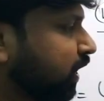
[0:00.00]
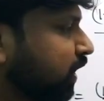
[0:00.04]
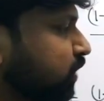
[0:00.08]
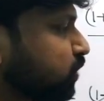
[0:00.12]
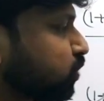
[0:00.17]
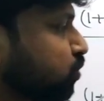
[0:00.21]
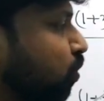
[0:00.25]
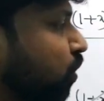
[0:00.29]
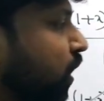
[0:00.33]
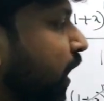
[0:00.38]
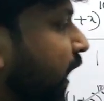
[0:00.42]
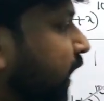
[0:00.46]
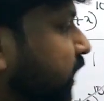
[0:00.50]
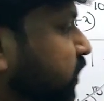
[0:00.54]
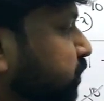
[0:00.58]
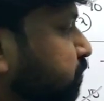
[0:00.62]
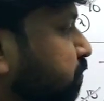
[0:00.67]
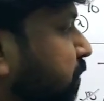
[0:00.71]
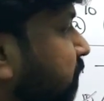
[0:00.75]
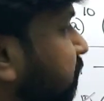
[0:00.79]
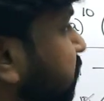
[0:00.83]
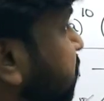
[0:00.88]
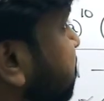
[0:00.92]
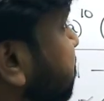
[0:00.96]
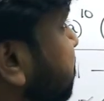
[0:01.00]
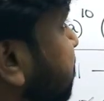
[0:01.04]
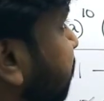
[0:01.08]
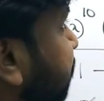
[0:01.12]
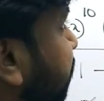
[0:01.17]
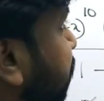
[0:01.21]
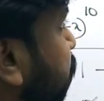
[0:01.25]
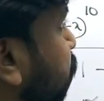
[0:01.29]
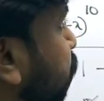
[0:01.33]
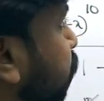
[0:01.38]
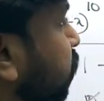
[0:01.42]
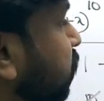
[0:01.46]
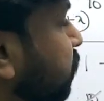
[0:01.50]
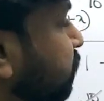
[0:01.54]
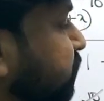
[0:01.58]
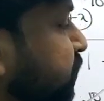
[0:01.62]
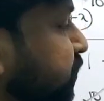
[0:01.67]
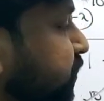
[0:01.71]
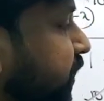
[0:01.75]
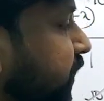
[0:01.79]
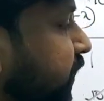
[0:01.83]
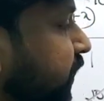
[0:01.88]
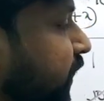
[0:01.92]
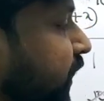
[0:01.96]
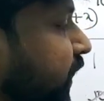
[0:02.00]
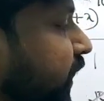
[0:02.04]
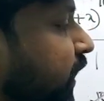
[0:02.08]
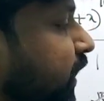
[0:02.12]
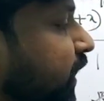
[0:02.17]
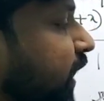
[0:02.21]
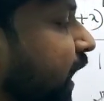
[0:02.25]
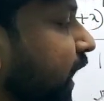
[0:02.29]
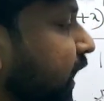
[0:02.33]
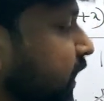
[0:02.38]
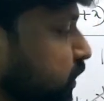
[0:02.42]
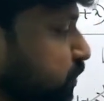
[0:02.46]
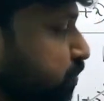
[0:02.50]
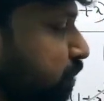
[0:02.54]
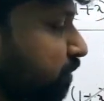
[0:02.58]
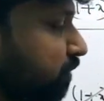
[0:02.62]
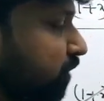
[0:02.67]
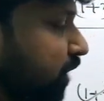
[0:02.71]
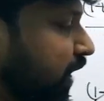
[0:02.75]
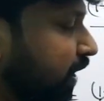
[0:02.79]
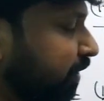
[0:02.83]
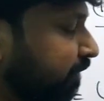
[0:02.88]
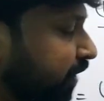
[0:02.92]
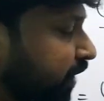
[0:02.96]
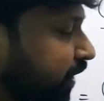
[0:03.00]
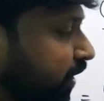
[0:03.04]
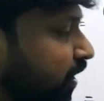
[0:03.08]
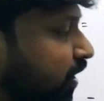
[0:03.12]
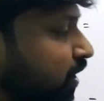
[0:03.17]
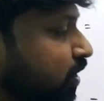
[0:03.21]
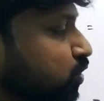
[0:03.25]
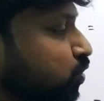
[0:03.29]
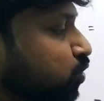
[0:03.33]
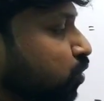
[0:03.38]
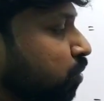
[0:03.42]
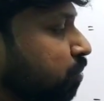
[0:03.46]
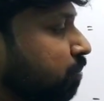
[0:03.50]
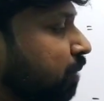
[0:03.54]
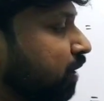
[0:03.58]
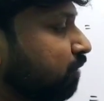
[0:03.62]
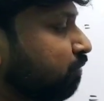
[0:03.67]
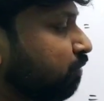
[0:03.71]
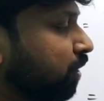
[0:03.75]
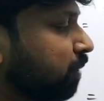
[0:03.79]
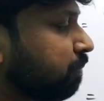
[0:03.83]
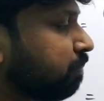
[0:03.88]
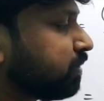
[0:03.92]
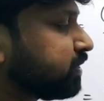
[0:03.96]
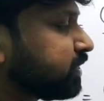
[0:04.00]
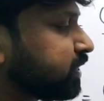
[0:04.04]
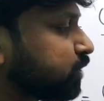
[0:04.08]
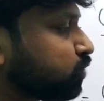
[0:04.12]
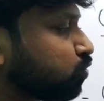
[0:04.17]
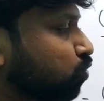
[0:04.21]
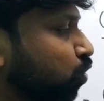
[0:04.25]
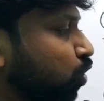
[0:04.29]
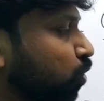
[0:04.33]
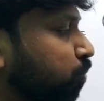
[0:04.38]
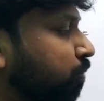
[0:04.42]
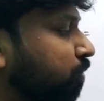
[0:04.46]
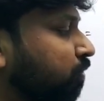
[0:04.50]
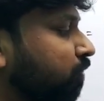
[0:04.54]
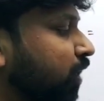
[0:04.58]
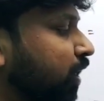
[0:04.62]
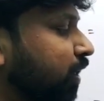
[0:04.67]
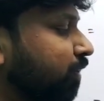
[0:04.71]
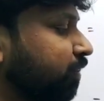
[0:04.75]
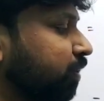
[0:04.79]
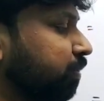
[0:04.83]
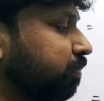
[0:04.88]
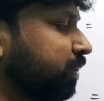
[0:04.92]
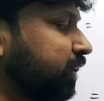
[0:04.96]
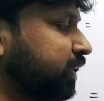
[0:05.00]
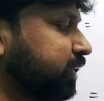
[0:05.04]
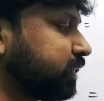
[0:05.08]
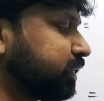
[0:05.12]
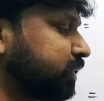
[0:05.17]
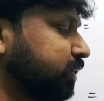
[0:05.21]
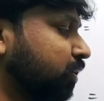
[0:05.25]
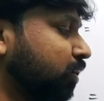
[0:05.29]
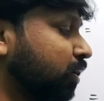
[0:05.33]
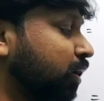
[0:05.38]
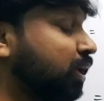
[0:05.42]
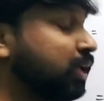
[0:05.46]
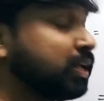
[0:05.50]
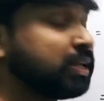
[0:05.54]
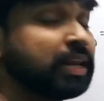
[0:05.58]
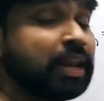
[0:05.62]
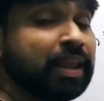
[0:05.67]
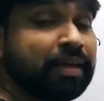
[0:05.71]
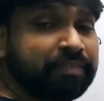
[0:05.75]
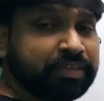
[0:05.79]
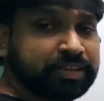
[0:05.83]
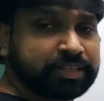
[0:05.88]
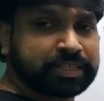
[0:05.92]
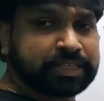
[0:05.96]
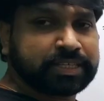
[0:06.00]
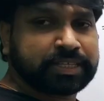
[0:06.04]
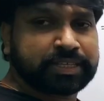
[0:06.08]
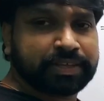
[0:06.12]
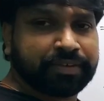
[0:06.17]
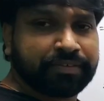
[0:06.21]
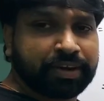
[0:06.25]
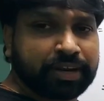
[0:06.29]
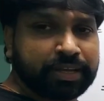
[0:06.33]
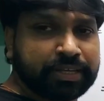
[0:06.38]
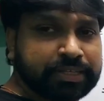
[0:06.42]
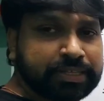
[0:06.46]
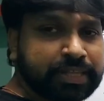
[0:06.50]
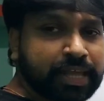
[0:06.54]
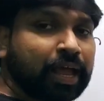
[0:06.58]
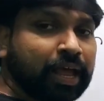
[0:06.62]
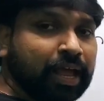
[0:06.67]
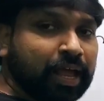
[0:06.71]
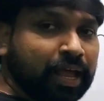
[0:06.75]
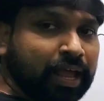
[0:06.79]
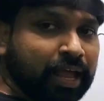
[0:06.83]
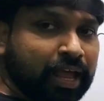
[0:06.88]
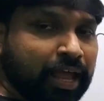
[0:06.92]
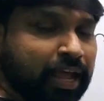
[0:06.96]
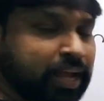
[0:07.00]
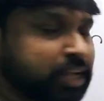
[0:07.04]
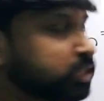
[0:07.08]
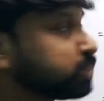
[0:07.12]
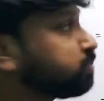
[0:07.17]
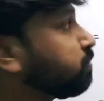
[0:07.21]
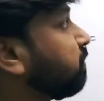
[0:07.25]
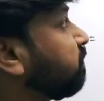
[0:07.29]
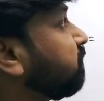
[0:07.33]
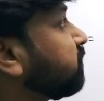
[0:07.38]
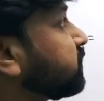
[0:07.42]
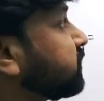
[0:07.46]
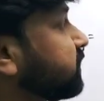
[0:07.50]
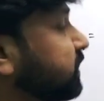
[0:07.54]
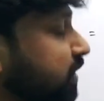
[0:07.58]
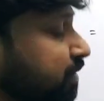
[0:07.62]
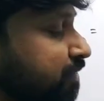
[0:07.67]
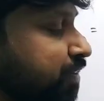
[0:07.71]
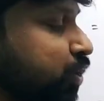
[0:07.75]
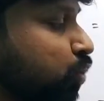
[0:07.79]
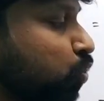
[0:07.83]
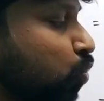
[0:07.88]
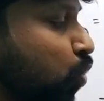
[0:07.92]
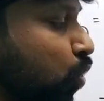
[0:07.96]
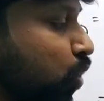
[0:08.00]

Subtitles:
There is no x power 7 coefficient in x power 11. So but 1 plus x whole power 11 means 11c7 is the x power 7